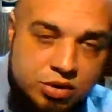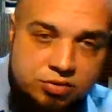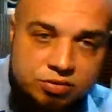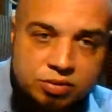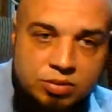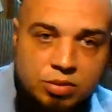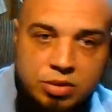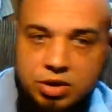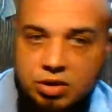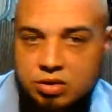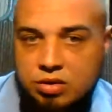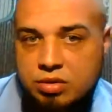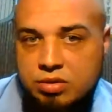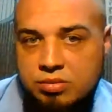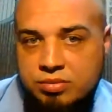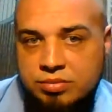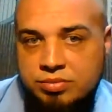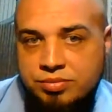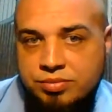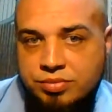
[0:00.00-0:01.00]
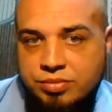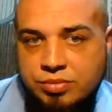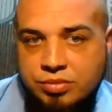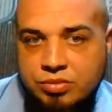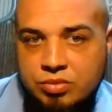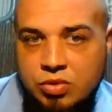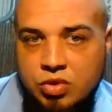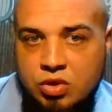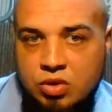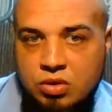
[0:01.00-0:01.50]
you from here.
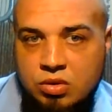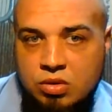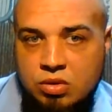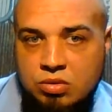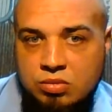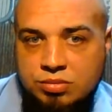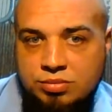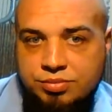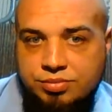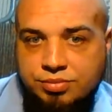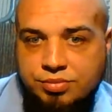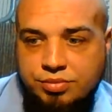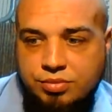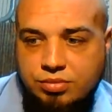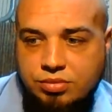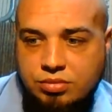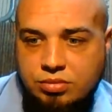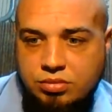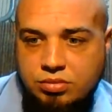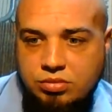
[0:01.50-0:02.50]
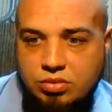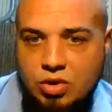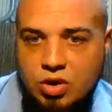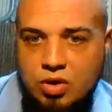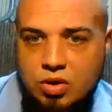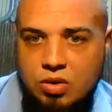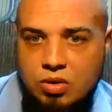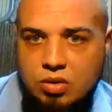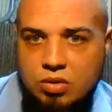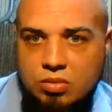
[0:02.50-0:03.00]
You know,
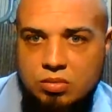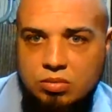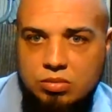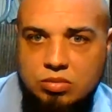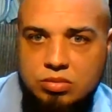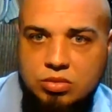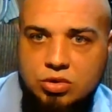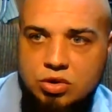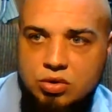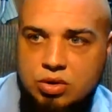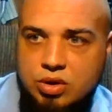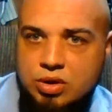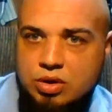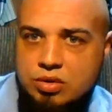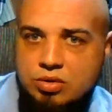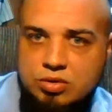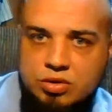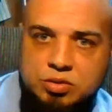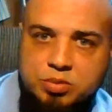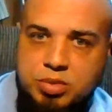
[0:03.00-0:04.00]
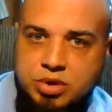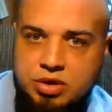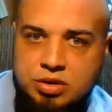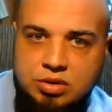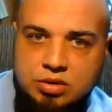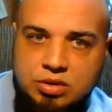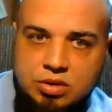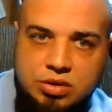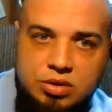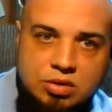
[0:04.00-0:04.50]
um, you can't speak
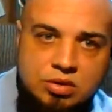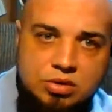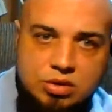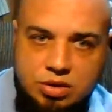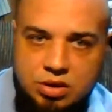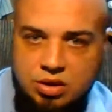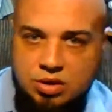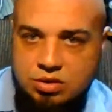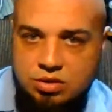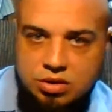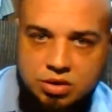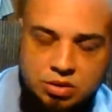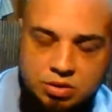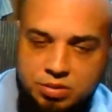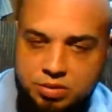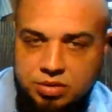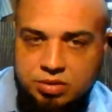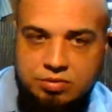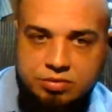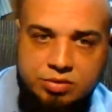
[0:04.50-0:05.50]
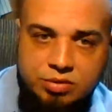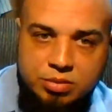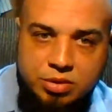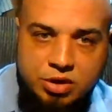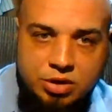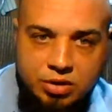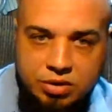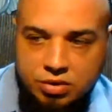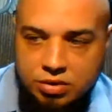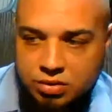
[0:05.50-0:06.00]
in tongues and I interpret it from
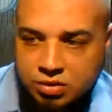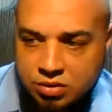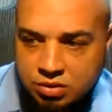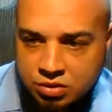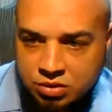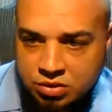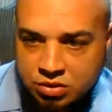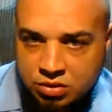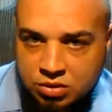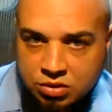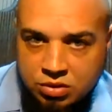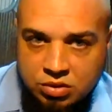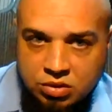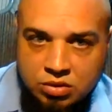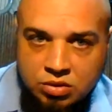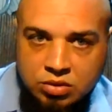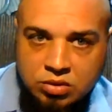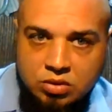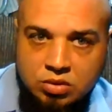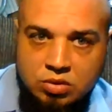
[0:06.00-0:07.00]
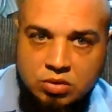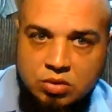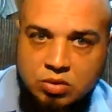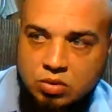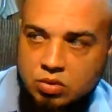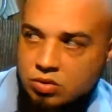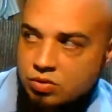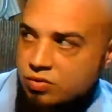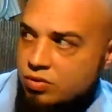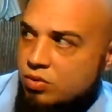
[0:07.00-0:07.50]
here.
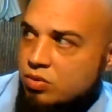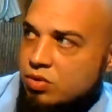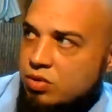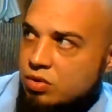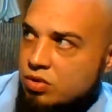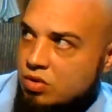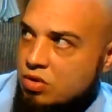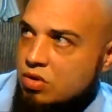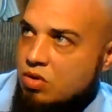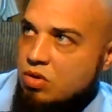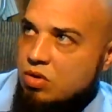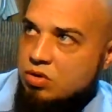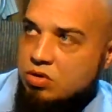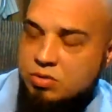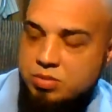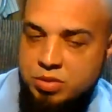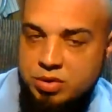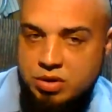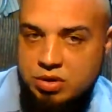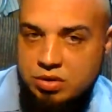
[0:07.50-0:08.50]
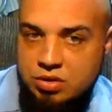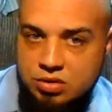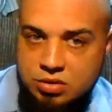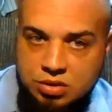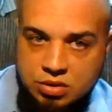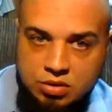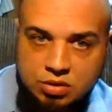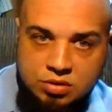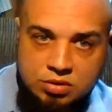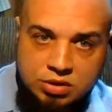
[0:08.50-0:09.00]
Or if you're in the car speaking in
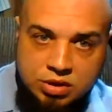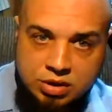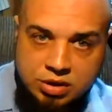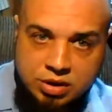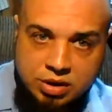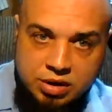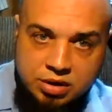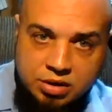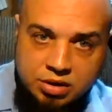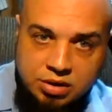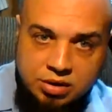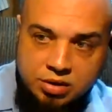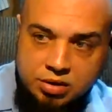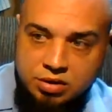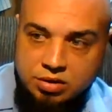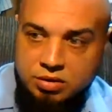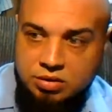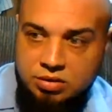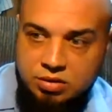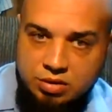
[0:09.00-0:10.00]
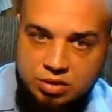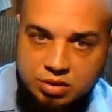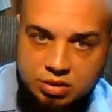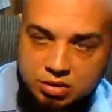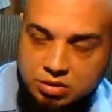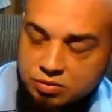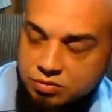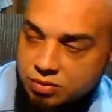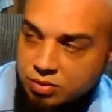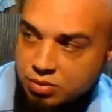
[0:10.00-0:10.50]
tongues, I can't hear you
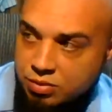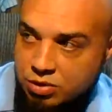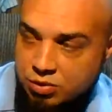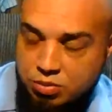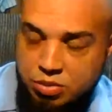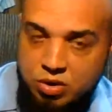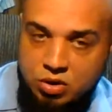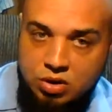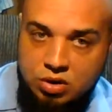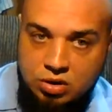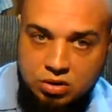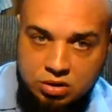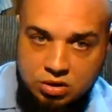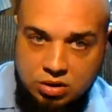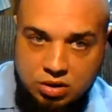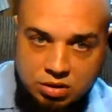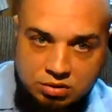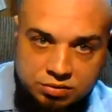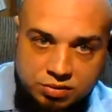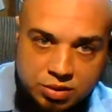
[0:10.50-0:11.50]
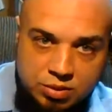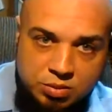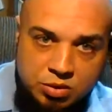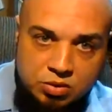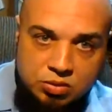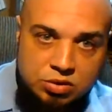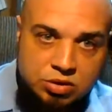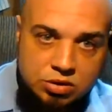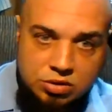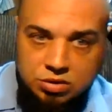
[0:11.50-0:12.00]
in from the parking lot if I'm
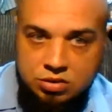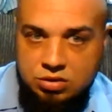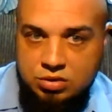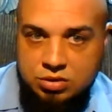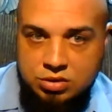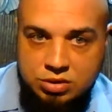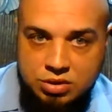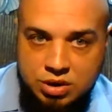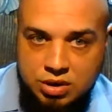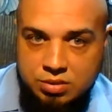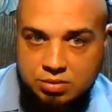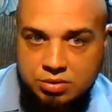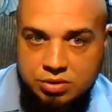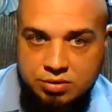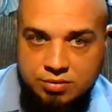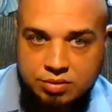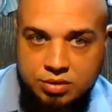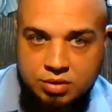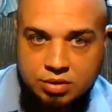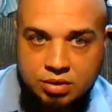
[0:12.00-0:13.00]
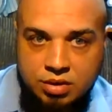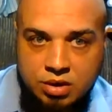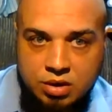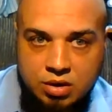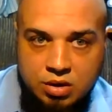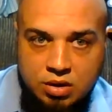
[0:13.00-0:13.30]
on the, the steps of the,